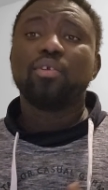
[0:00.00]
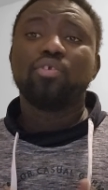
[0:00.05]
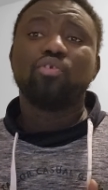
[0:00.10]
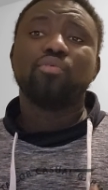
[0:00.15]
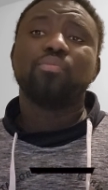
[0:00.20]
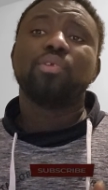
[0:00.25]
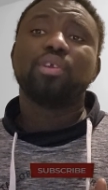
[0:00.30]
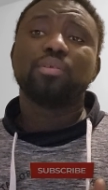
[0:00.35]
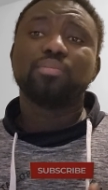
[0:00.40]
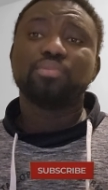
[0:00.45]

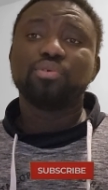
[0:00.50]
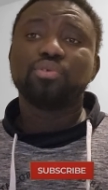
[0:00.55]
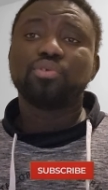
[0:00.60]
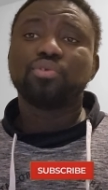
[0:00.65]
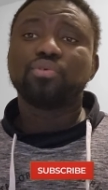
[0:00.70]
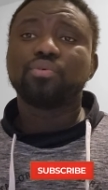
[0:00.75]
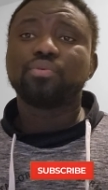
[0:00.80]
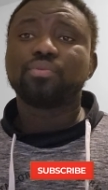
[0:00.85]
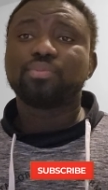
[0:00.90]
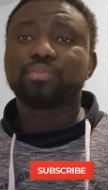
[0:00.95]
you'll be able
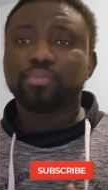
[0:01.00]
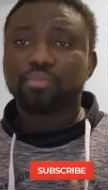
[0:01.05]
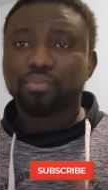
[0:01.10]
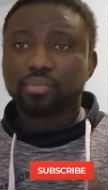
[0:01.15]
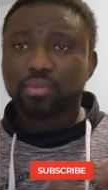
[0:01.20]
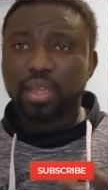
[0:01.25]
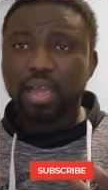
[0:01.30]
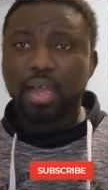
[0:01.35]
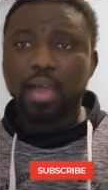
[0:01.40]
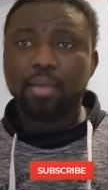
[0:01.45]
to
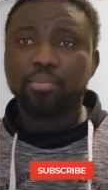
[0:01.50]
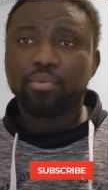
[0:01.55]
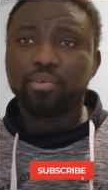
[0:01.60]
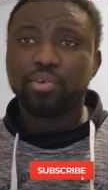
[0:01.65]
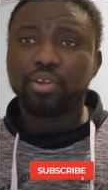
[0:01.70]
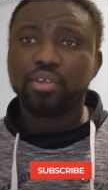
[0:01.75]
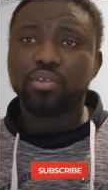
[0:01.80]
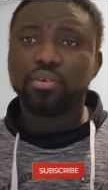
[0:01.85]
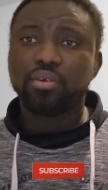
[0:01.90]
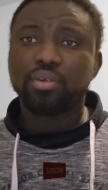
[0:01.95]

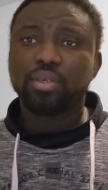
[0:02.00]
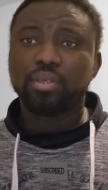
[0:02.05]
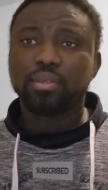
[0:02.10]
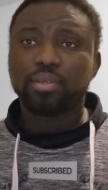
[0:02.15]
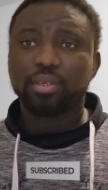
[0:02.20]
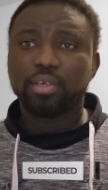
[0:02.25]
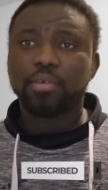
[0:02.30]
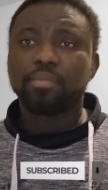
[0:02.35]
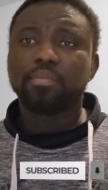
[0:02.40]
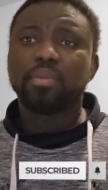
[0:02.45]
upgrade your
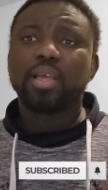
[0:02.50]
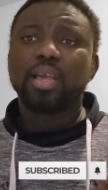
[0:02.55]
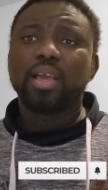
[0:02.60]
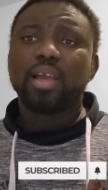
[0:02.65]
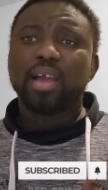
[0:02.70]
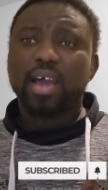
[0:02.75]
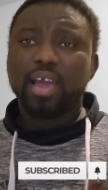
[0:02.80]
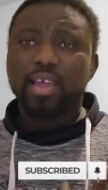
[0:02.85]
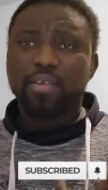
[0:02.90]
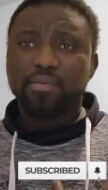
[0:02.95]
game.
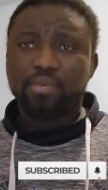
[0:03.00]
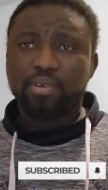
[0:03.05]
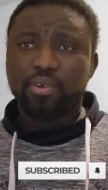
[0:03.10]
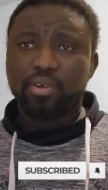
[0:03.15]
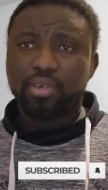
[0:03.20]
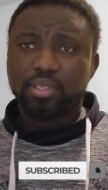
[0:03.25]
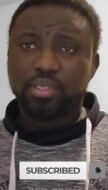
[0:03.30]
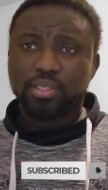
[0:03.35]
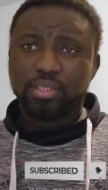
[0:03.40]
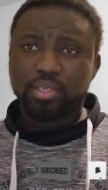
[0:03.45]
For
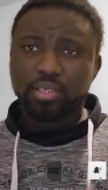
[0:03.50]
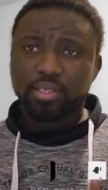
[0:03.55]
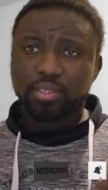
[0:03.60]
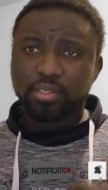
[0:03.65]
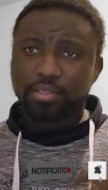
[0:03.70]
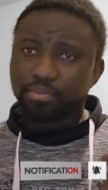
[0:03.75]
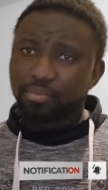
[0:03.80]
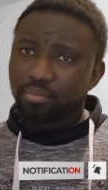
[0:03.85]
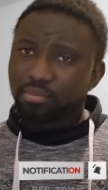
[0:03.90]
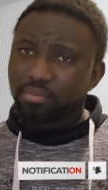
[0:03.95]
instance,
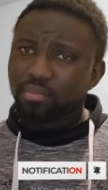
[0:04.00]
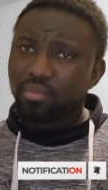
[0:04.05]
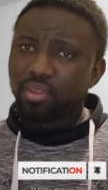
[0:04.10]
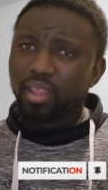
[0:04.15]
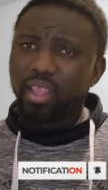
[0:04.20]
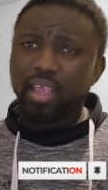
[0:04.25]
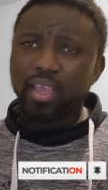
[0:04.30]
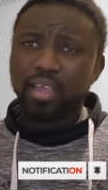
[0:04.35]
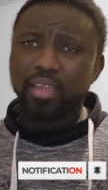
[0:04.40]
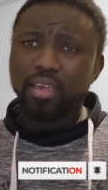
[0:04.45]

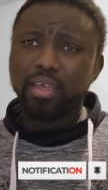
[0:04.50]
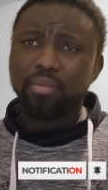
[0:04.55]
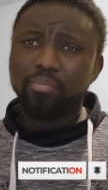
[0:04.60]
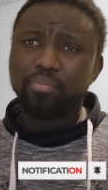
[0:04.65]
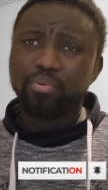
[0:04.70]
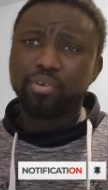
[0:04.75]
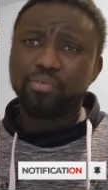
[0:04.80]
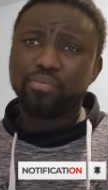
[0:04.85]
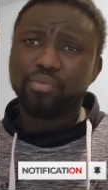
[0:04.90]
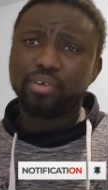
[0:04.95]
in
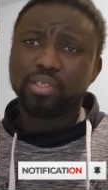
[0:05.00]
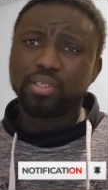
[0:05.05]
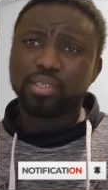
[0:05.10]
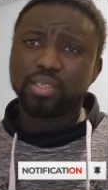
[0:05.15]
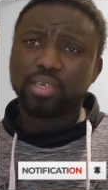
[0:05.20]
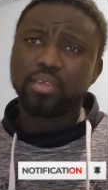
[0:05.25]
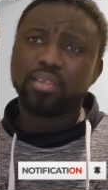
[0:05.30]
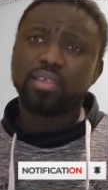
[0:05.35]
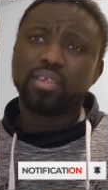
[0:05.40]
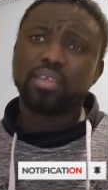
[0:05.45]

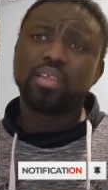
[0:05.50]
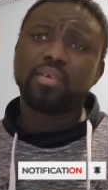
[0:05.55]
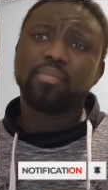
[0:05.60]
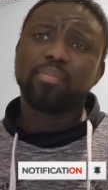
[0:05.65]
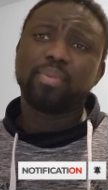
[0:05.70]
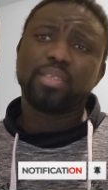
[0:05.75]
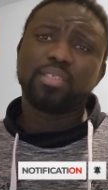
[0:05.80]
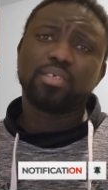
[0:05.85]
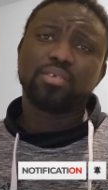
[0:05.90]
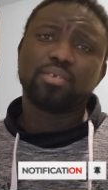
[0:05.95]
a
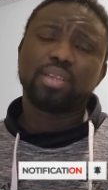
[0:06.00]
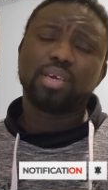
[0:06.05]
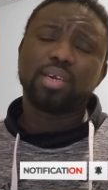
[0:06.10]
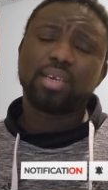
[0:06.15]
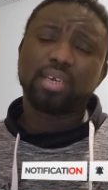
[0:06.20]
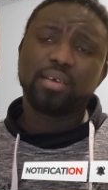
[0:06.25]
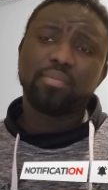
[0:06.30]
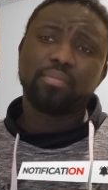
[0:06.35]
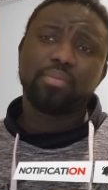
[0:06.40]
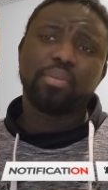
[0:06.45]
particular
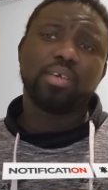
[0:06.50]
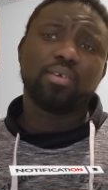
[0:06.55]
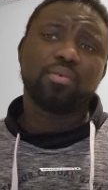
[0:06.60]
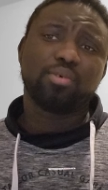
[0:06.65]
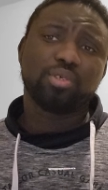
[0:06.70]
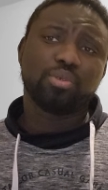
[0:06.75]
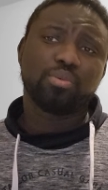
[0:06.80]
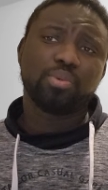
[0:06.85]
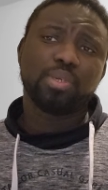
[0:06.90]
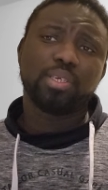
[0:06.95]
company I
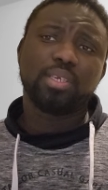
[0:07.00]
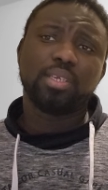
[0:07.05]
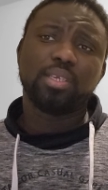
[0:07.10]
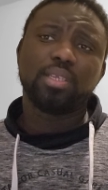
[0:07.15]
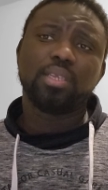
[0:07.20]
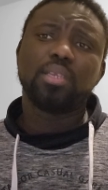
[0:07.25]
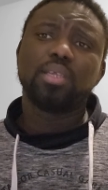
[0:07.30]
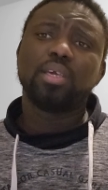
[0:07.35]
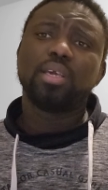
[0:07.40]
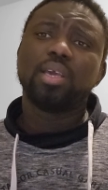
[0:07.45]
was working
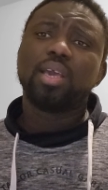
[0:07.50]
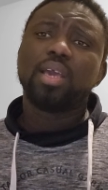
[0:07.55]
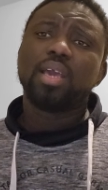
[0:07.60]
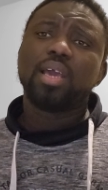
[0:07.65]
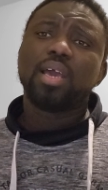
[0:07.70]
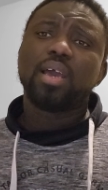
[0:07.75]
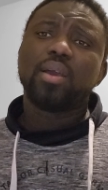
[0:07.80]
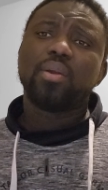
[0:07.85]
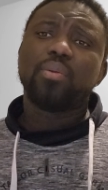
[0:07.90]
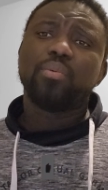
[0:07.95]

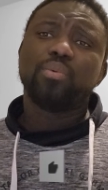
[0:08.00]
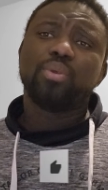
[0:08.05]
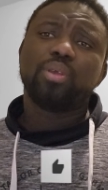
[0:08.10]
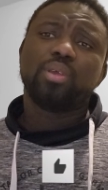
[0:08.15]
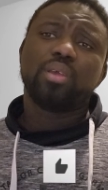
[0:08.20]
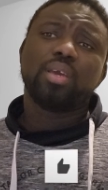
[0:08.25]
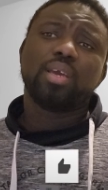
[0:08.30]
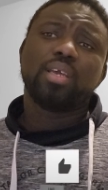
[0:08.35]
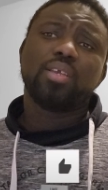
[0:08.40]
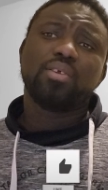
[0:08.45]

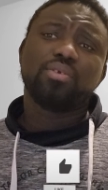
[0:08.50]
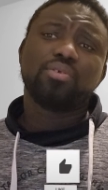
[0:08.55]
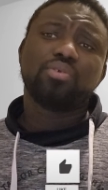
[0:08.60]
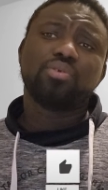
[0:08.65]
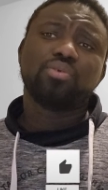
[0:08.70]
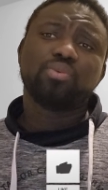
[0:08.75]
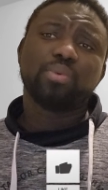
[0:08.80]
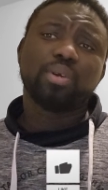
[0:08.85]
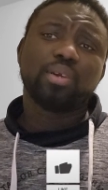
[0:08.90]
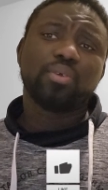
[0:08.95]
in, I used
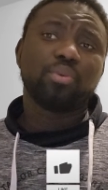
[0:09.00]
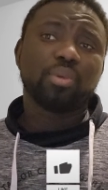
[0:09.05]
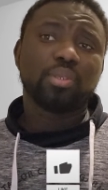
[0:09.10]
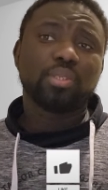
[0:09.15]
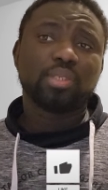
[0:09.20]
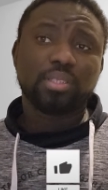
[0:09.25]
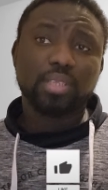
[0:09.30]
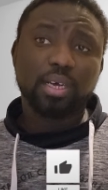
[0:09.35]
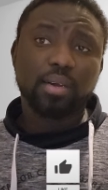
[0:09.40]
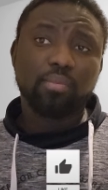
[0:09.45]
to work
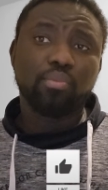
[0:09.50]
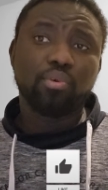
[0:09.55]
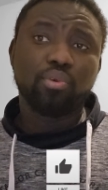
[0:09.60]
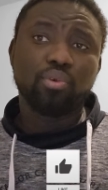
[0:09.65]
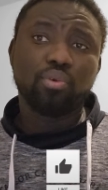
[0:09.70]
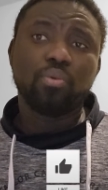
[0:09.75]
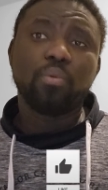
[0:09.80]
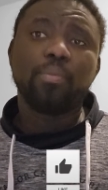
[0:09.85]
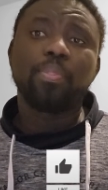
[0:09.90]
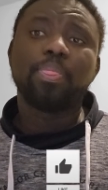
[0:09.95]
with
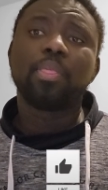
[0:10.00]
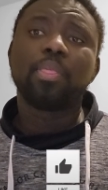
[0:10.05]
Tableau.